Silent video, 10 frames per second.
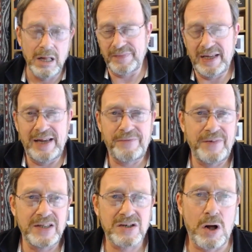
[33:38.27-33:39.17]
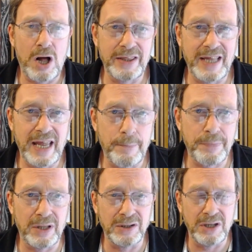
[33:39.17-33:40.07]
it fits on the hip
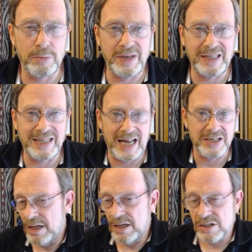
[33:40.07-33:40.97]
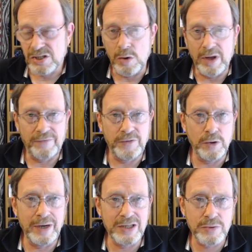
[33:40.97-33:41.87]
a little bit nicer. So if
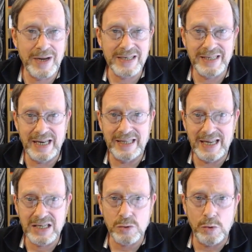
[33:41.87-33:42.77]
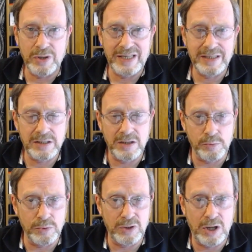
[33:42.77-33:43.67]
you're interested in this or the, the
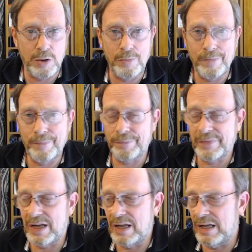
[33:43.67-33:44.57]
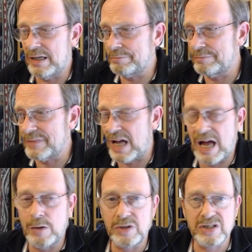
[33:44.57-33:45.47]
Reuleaux, um,
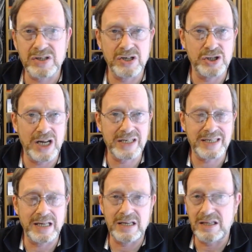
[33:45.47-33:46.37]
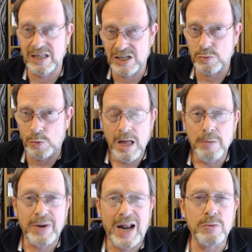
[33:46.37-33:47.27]
I would suggest this one,
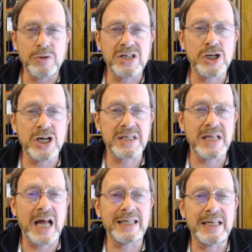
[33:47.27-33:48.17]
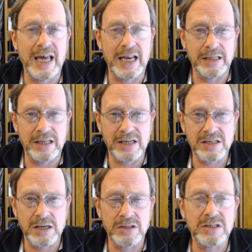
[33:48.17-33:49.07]
but I would suggest not getting
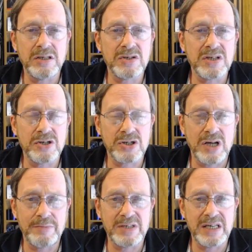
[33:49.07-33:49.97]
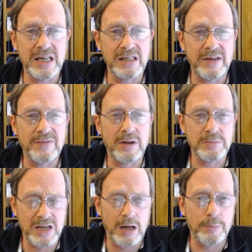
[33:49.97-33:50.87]
this until such time as eLeaf
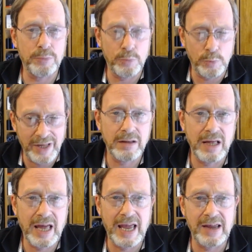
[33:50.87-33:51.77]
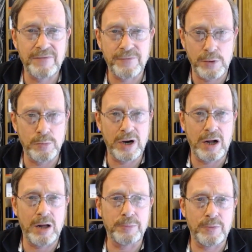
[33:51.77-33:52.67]
comes up with a firmware
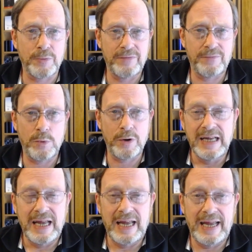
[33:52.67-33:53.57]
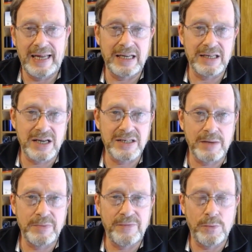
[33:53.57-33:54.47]
upgrade for it. And as I
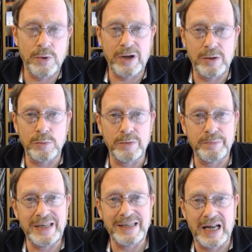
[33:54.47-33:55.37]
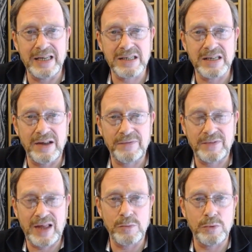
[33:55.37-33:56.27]
said before, it would be nice if
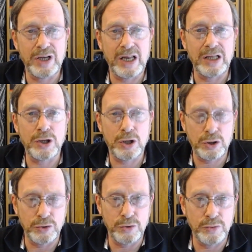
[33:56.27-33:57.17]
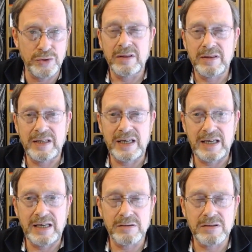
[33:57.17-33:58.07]
they would include
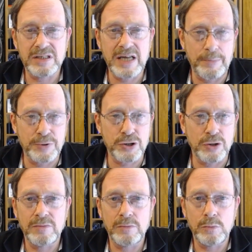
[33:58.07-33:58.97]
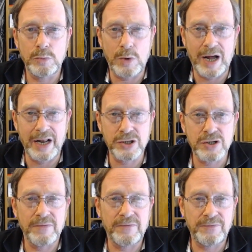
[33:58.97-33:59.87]
the temperature wattage
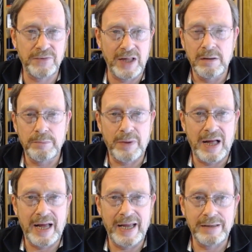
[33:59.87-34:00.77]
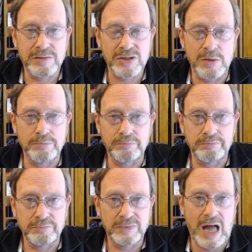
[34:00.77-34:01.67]
flip by some
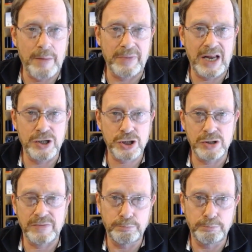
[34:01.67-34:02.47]
combination of